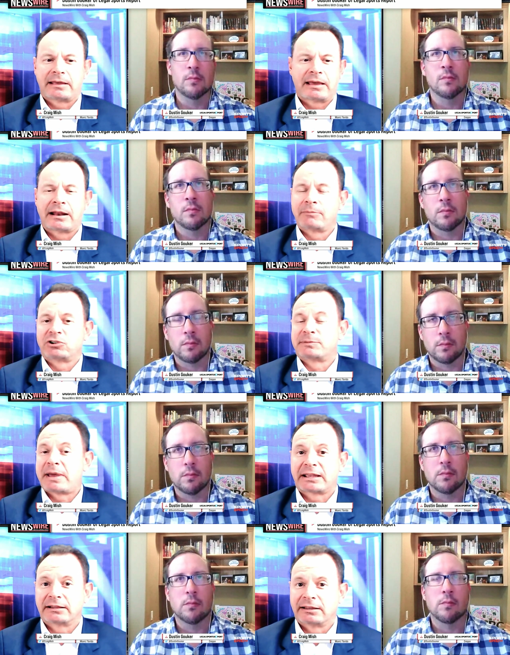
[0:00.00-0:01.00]
Speaker 1: and I'm just
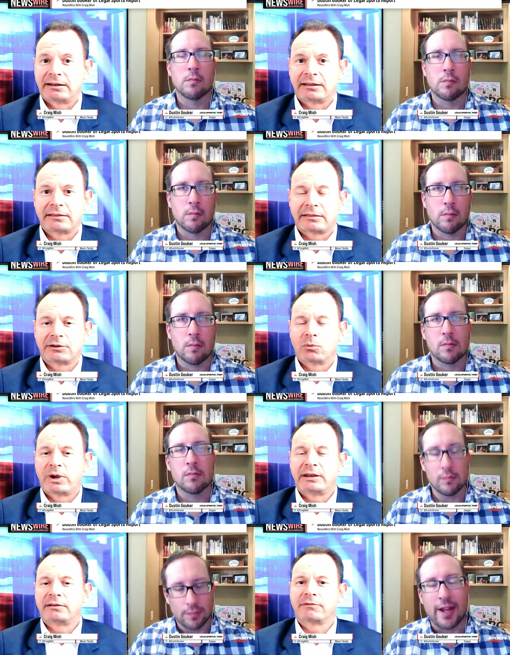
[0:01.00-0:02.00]
speculating that they're
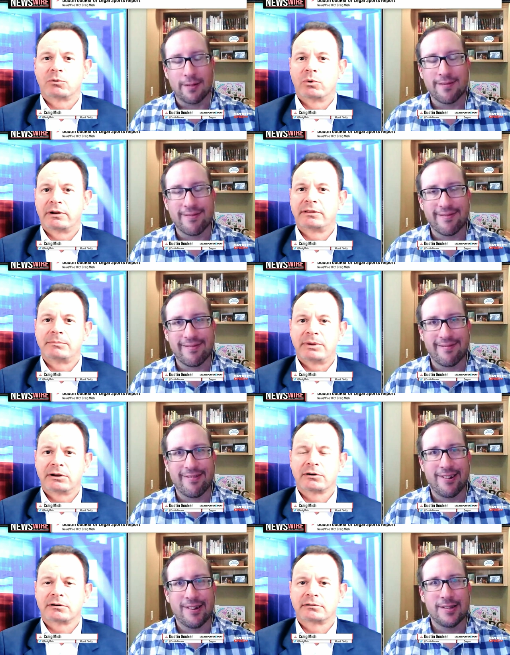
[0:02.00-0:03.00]
waiting yeah. for one of the
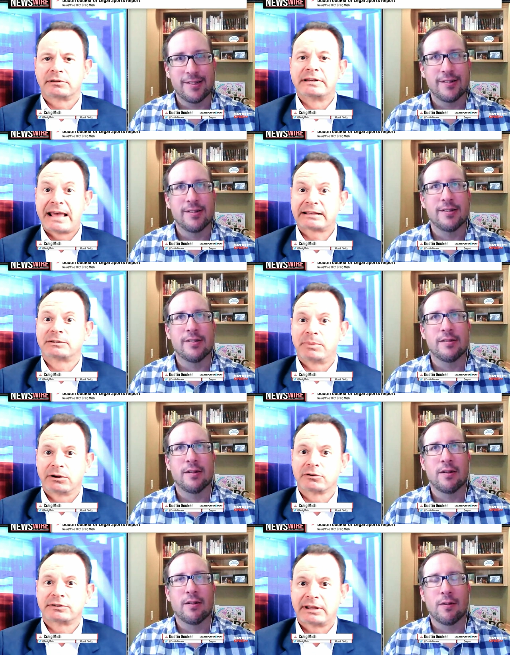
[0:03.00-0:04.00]
bigger, the next
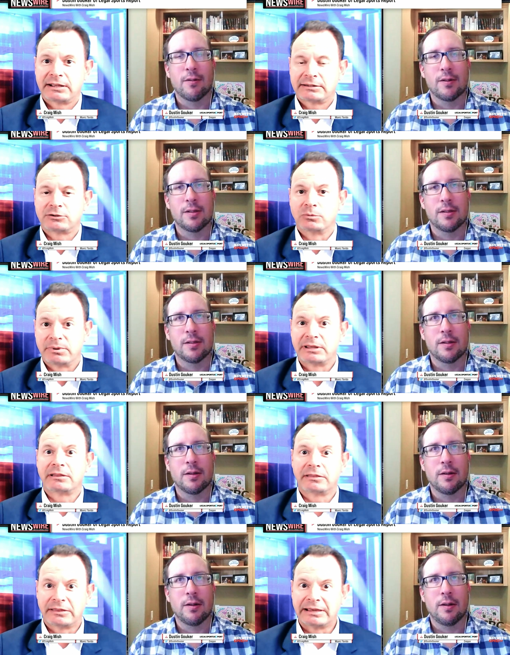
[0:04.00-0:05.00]
bigger states to be
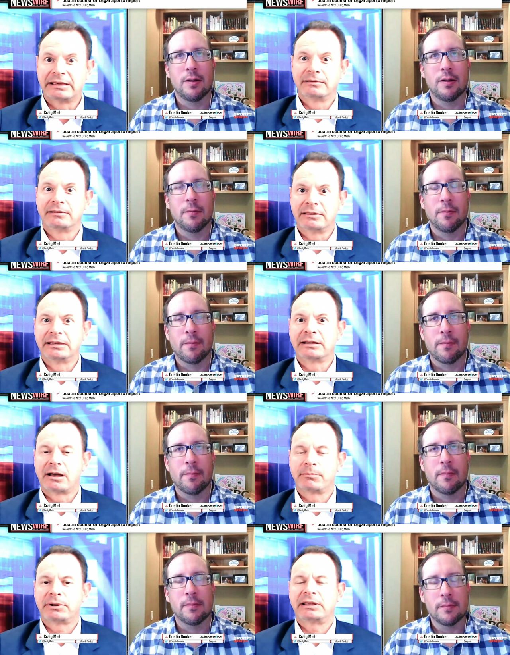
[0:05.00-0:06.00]
the the
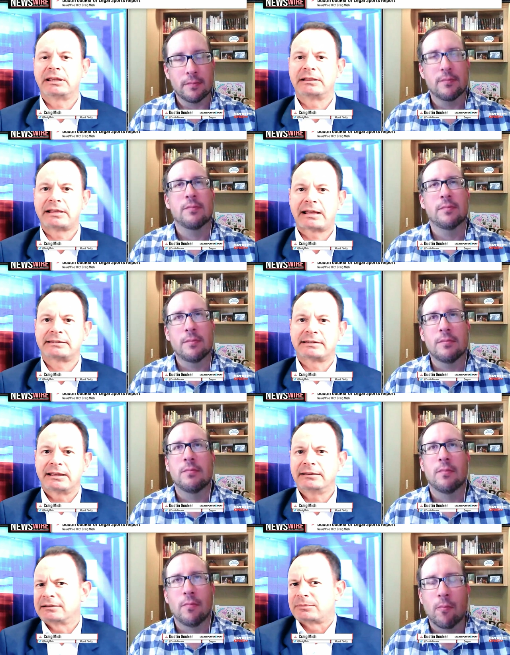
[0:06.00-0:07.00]
company in that
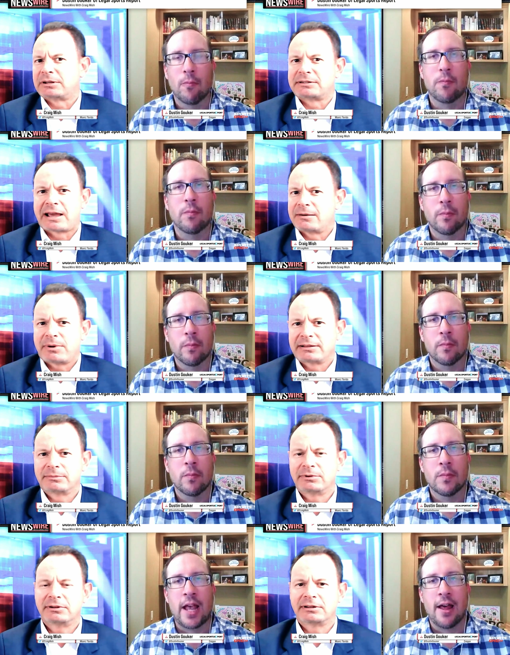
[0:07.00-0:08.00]
state. I mean, is that a
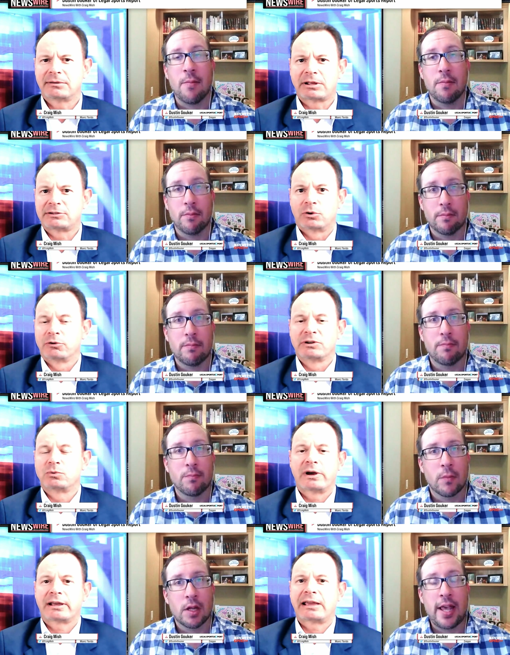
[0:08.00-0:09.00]
possibility? Yeah, I mean, the only reason
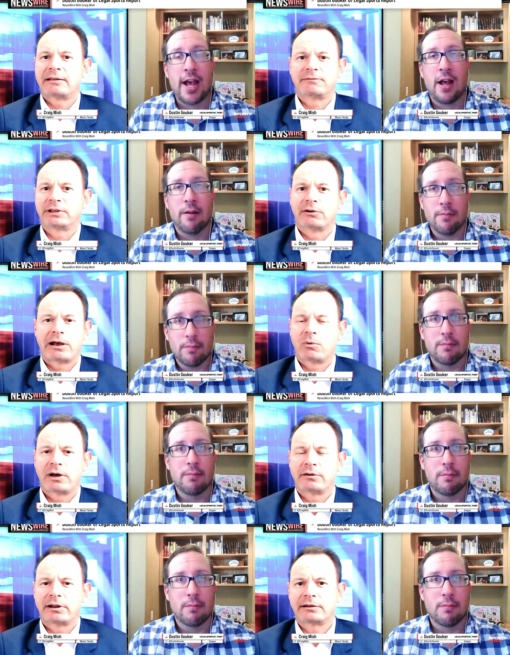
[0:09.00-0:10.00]
why I can't yeah. figure out why
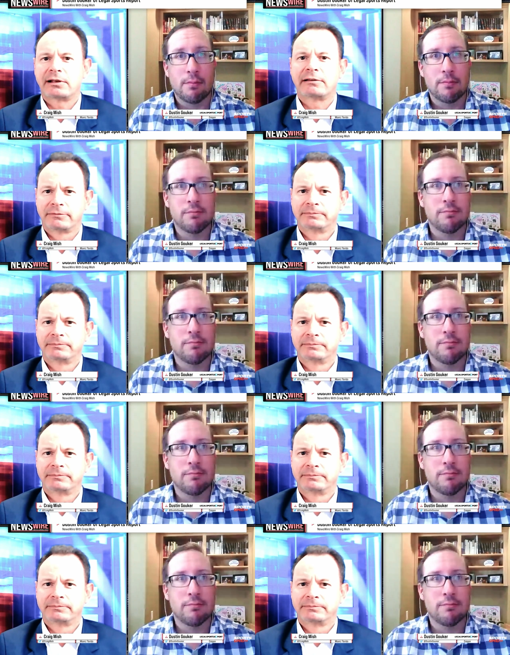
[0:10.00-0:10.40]
they're not live.